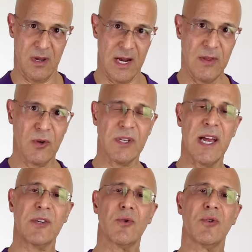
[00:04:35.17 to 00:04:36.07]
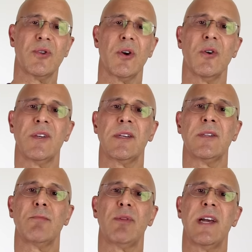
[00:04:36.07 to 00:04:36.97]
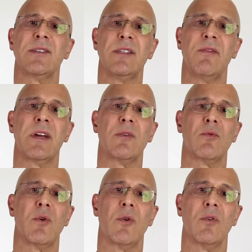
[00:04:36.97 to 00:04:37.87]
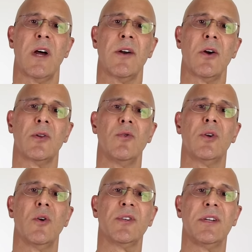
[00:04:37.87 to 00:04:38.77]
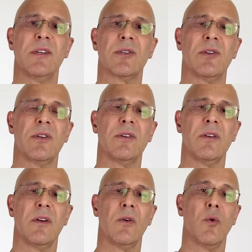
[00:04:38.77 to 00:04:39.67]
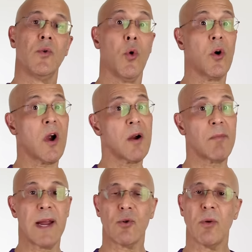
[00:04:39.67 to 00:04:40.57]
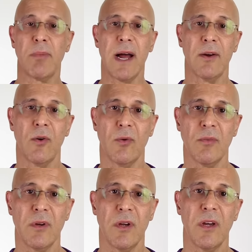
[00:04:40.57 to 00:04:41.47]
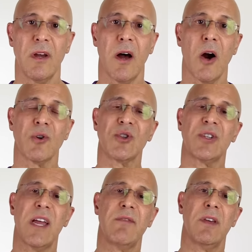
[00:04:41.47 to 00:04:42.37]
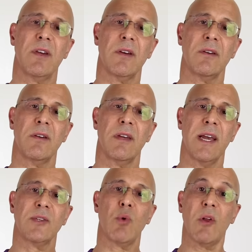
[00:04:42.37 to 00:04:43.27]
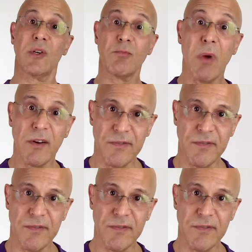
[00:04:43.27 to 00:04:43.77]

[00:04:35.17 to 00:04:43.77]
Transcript: And those natural sugars that doesn't play a significant role on our glucose and insulin, nor our microbiome, are stevia as well as monk